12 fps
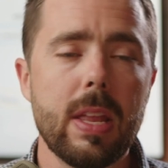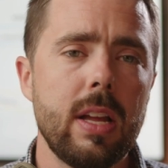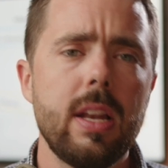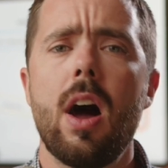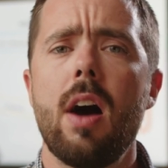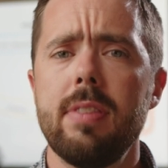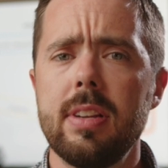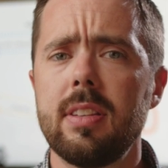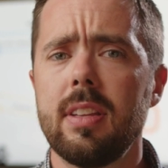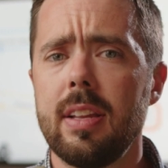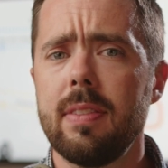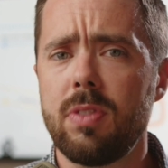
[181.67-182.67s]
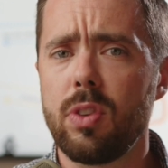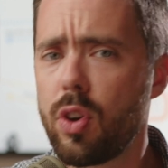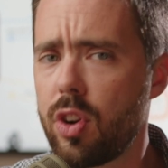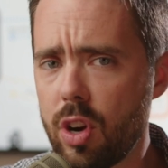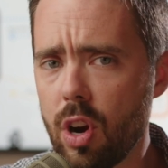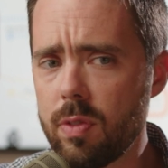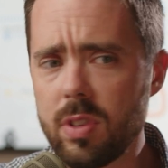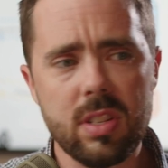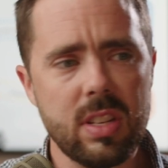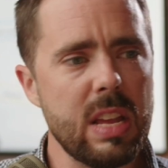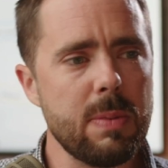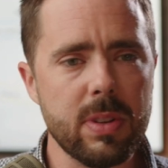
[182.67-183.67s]
Now, obviously, the learning curve is
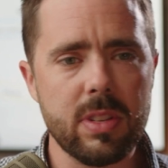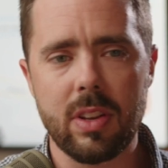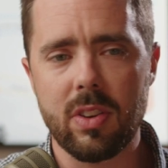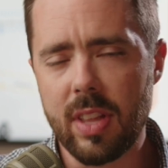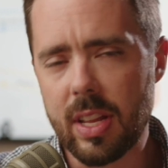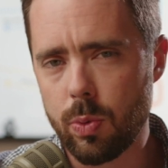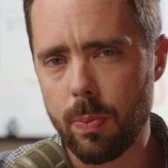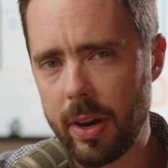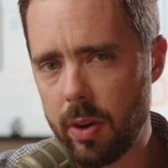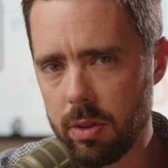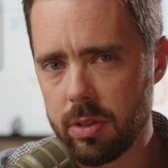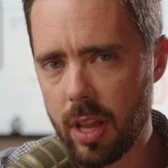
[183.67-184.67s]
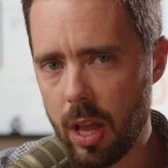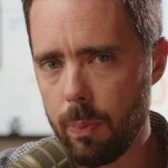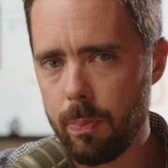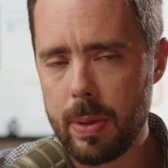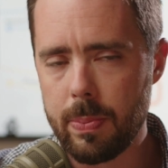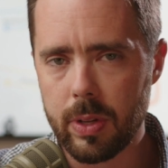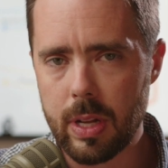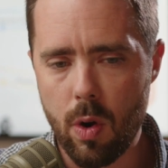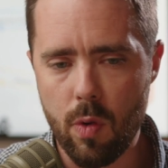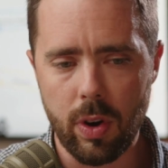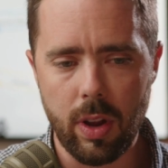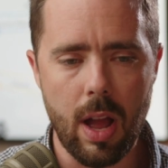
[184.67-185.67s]
steep, et cetera, and that's what my goal is to help people
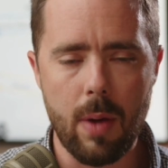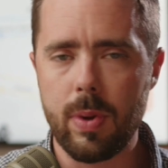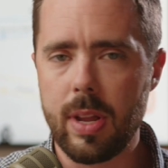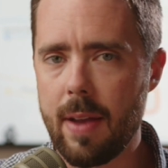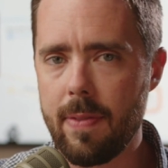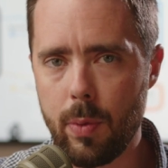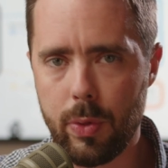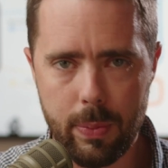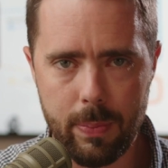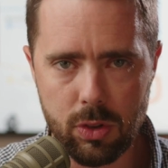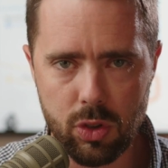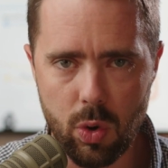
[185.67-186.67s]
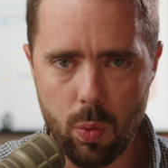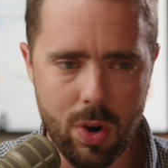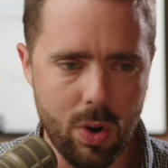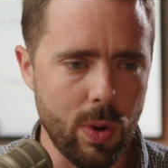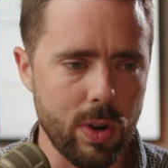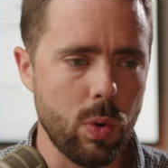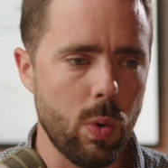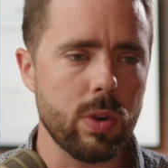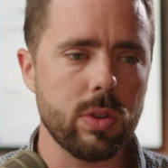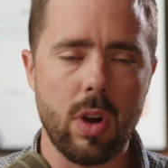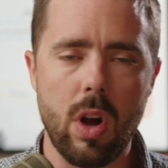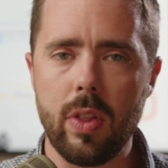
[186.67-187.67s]
overcome. We had that with our Magento 101
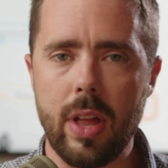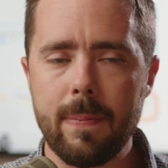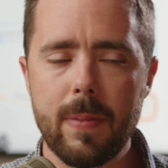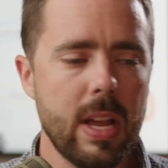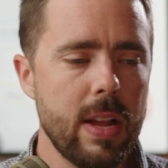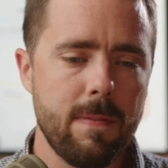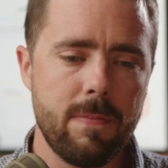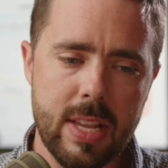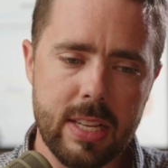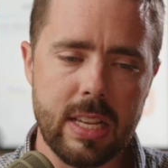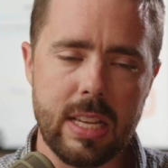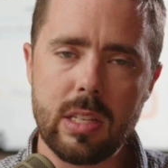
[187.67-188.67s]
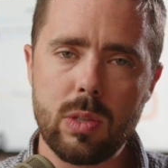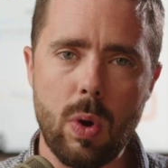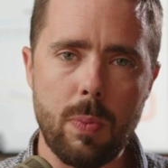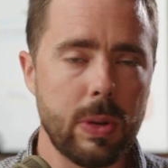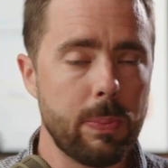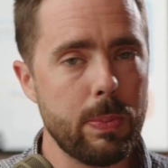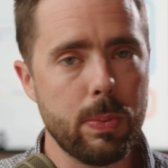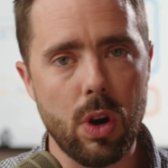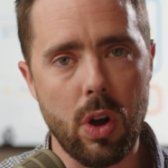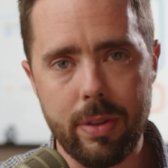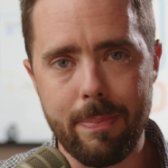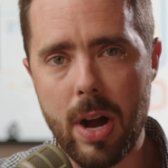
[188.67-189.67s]
course, all that. This is what some people
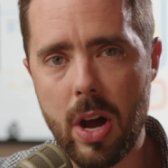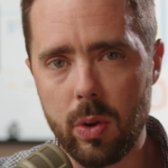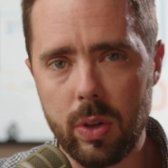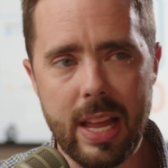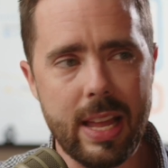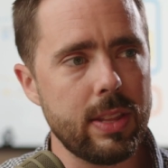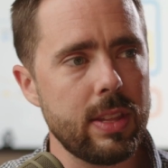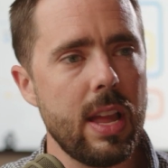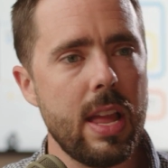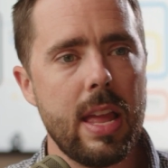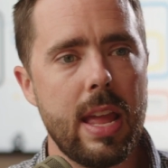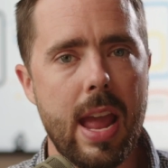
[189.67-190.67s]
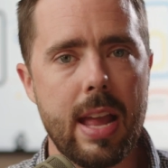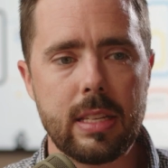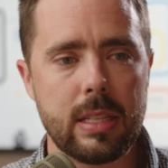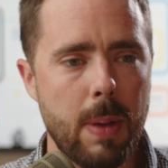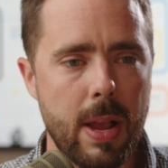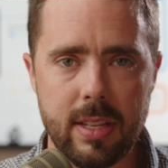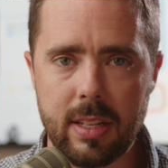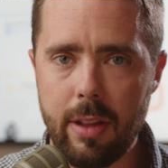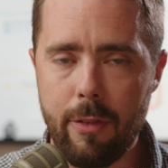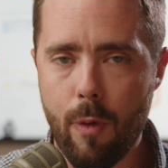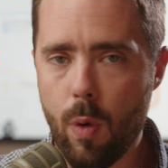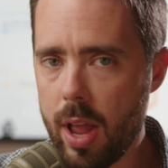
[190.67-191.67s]
call the monolith. It's basically
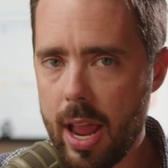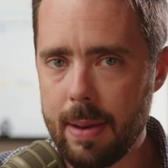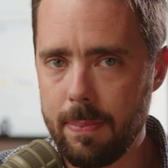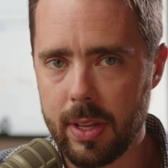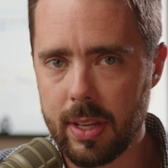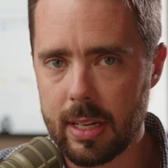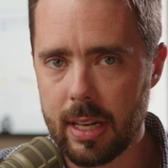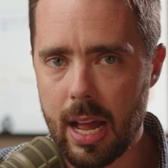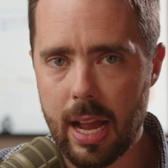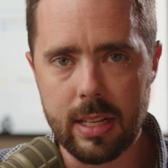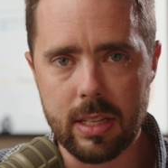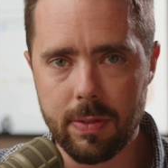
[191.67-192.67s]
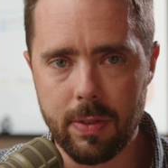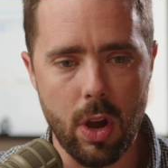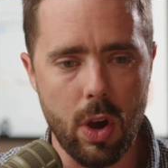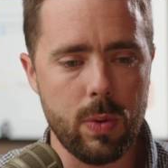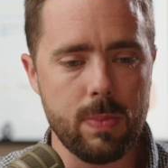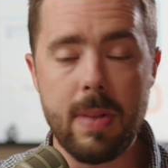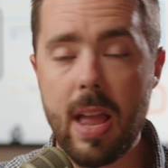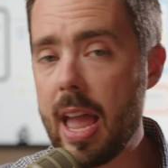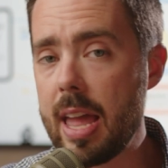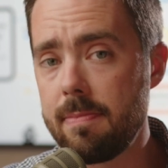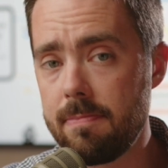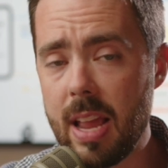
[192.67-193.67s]
four to eight million lines of code.
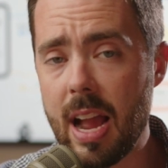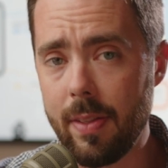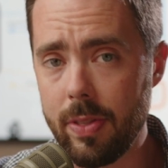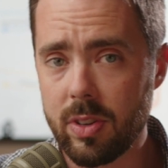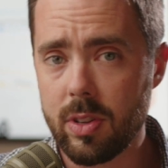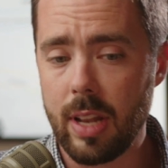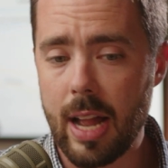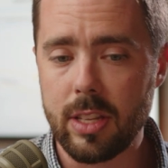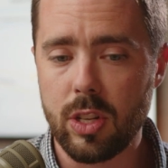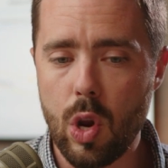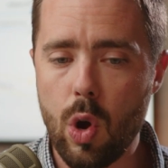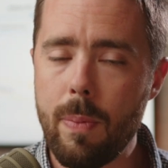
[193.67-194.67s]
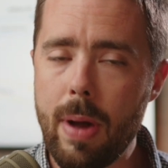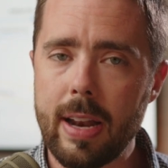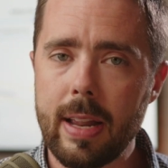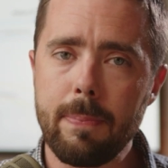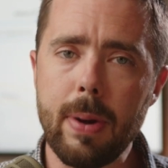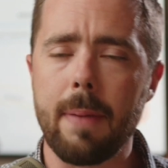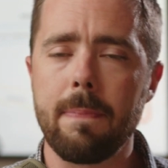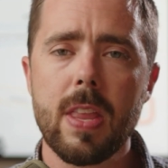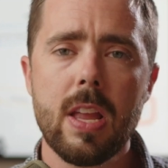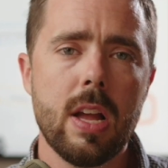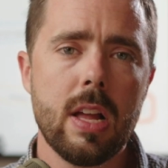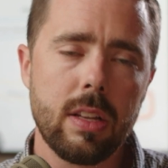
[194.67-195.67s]
And yeah, there's a lot to know about it. But
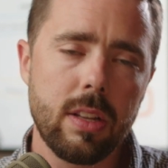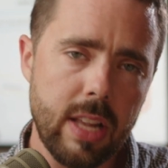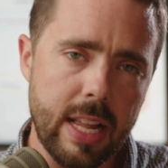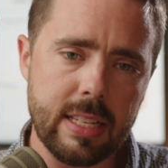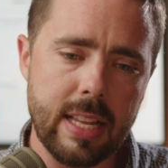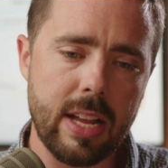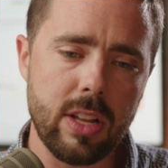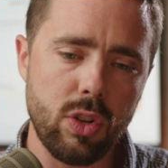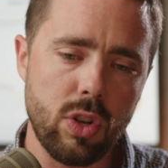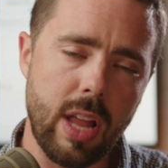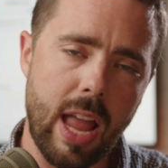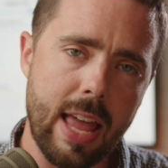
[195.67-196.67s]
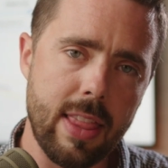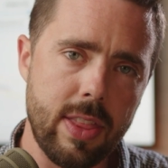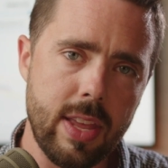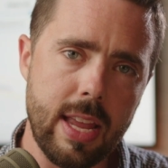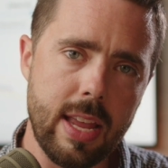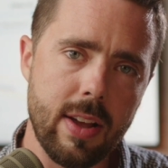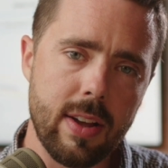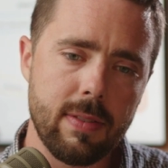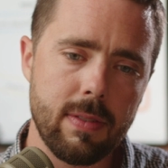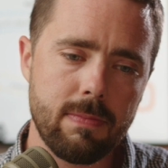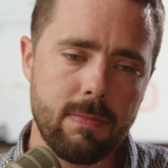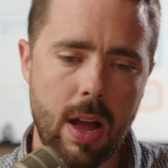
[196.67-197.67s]
let's take a look at the
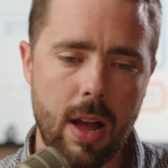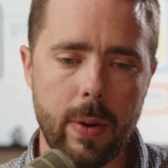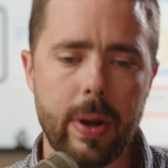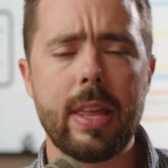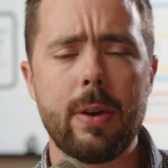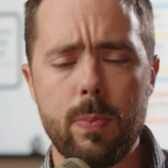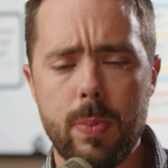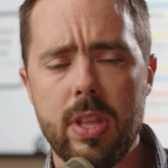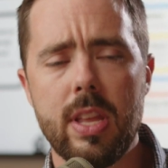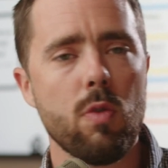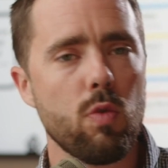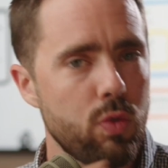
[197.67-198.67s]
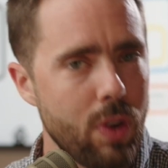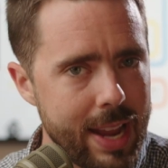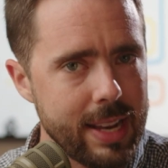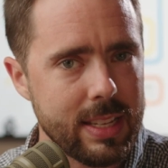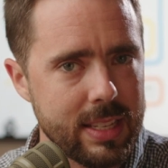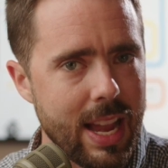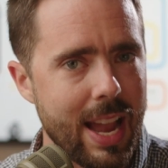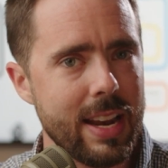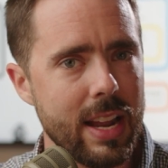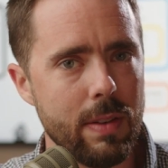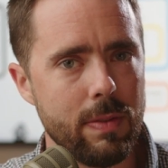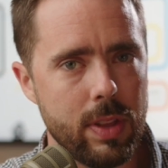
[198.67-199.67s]
uh, that would be the right side
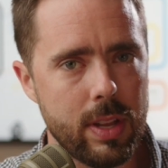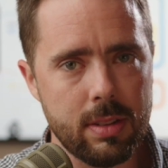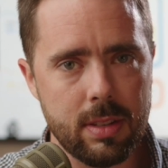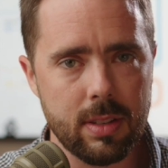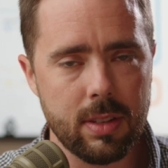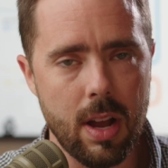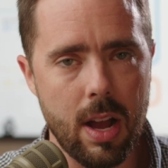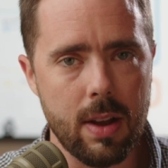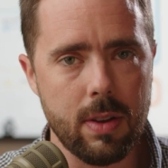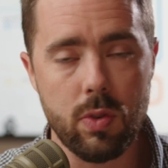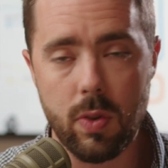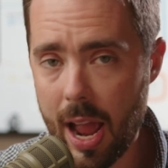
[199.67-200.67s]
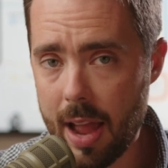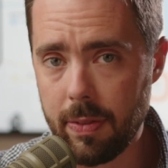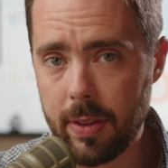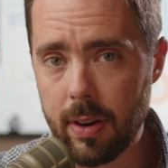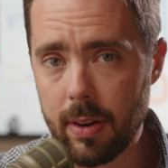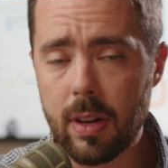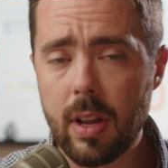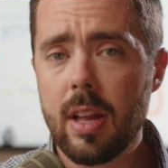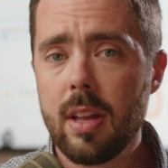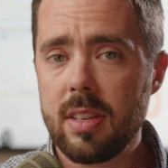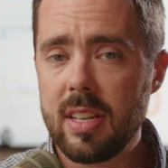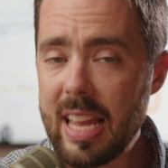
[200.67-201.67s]
of this uh, graph here
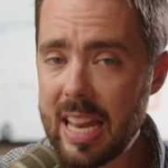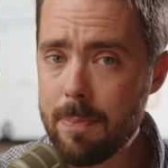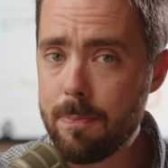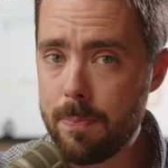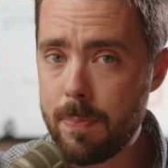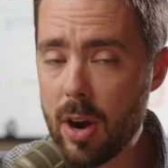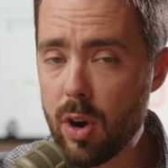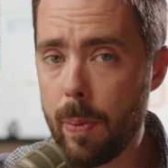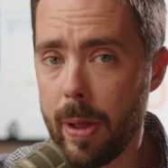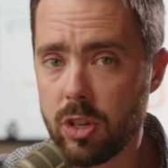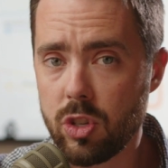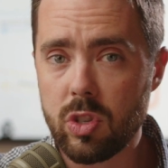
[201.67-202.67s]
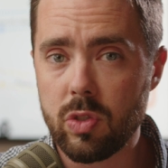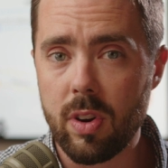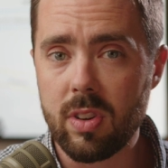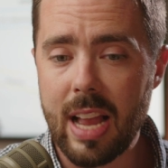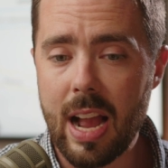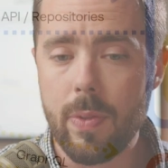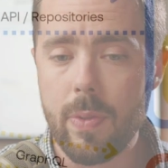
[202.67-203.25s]
to get a better picture as far as how